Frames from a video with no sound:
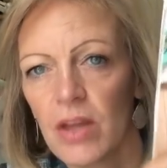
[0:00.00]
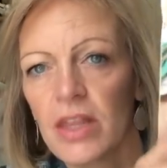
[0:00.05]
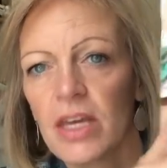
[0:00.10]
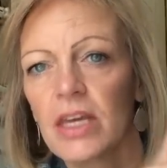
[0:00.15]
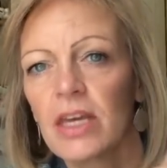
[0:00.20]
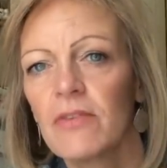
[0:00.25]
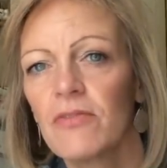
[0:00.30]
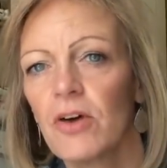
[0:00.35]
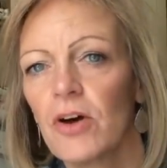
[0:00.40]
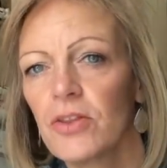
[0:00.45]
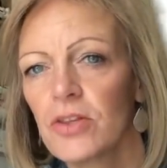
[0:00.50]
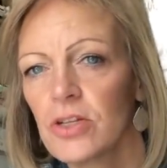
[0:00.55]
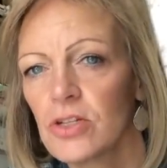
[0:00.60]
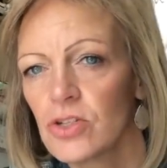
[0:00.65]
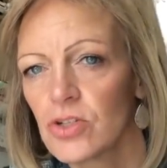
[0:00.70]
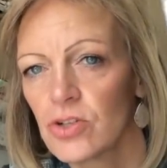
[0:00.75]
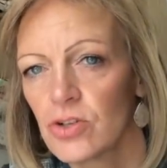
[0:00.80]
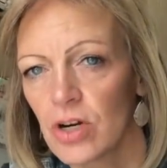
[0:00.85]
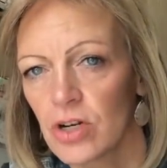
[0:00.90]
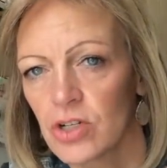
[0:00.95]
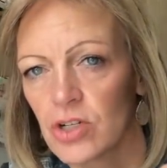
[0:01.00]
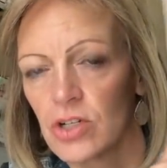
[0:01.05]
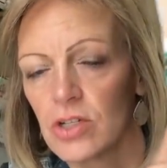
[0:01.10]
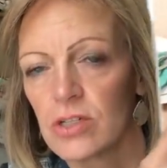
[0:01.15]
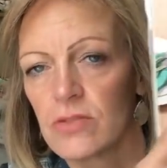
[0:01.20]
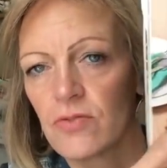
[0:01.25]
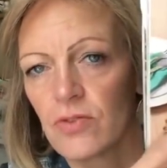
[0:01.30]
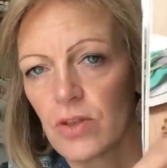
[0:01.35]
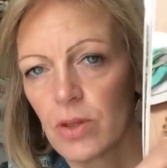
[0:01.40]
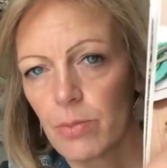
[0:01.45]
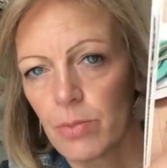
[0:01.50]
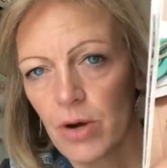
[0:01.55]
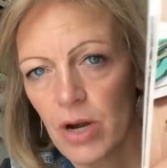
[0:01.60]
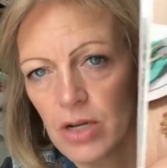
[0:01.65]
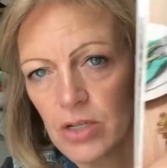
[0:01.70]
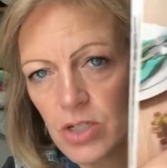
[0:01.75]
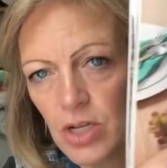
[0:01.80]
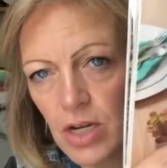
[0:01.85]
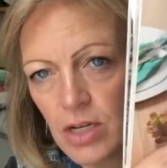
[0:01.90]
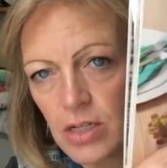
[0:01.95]
They give all the instructions for the
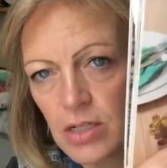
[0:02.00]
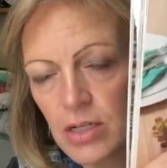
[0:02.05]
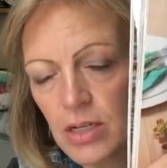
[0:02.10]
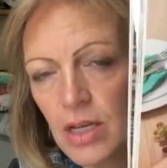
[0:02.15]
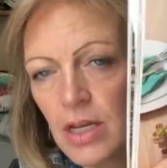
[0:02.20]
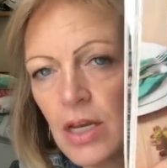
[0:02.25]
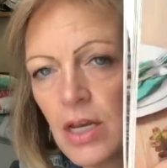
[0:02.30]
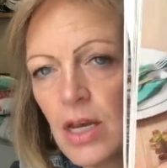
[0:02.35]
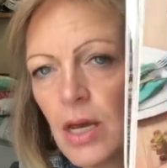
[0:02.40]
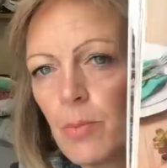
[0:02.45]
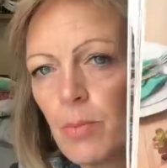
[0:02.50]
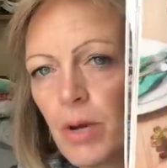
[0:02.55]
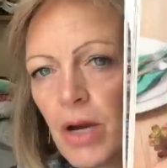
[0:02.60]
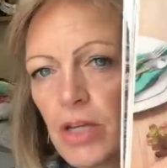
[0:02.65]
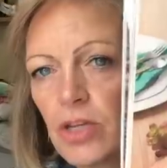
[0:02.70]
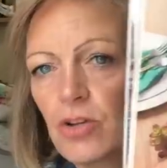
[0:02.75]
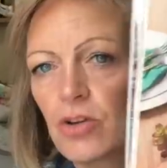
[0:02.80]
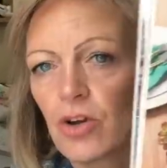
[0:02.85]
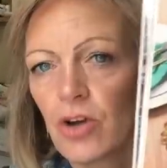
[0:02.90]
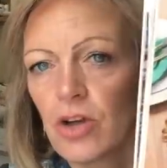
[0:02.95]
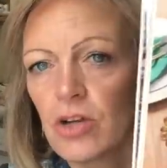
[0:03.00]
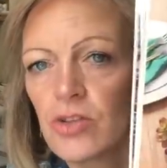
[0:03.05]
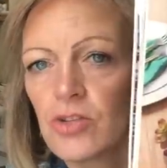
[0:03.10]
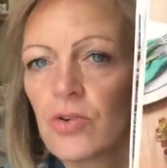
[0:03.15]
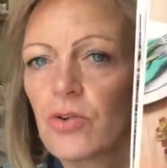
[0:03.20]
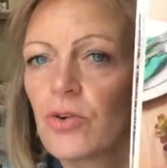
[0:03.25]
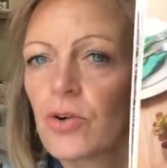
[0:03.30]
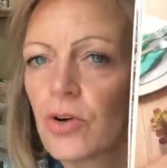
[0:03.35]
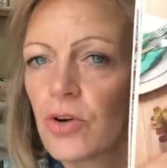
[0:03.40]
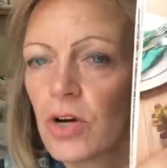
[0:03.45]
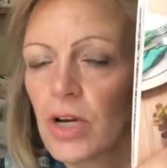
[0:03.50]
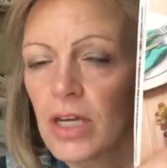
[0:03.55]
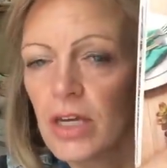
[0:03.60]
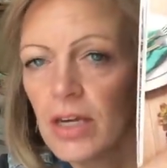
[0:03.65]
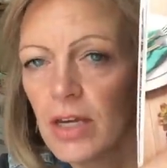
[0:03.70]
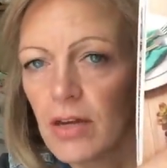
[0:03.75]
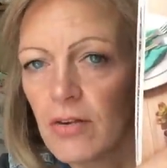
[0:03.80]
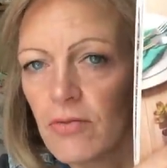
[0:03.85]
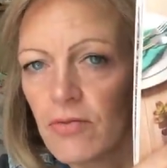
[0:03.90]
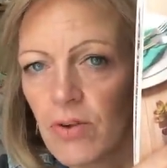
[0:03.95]
project, but you can also order a
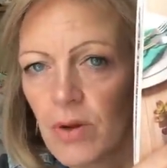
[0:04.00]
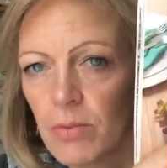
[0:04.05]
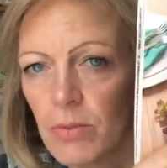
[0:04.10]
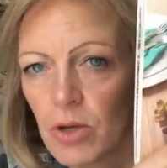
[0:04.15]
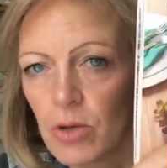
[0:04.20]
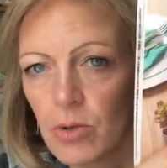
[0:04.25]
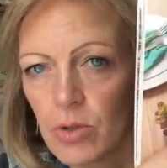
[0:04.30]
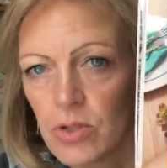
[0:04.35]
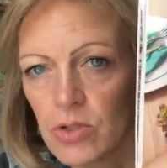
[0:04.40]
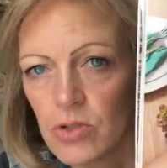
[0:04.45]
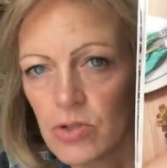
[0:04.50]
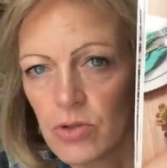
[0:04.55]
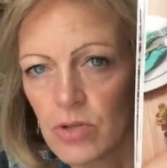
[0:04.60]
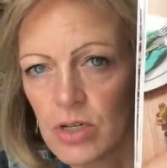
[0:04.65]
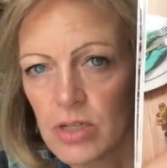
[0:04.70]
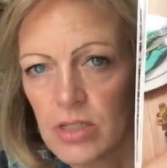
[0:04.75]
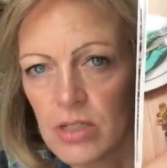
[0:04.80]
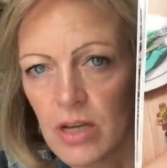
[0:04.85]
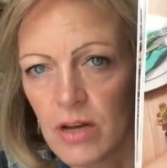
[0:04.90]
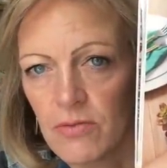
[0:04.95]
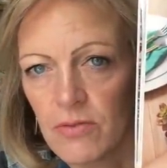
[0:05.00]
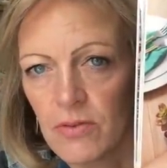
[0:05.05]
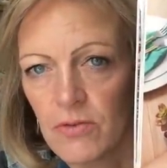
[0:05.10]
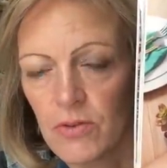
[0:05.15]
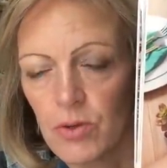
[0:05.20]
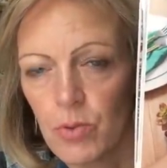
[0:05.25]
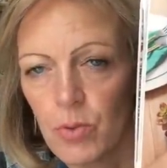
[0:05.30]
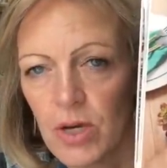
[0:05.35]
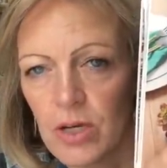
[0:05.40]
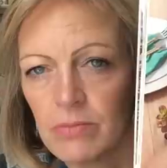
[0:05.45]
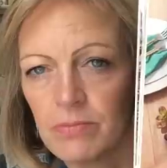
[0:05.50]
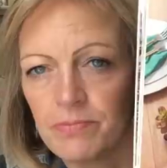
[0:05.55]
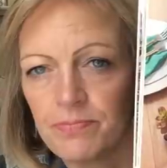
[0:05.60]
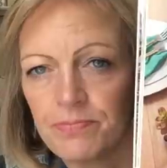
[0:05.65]
kit from the quilt store itself if you want.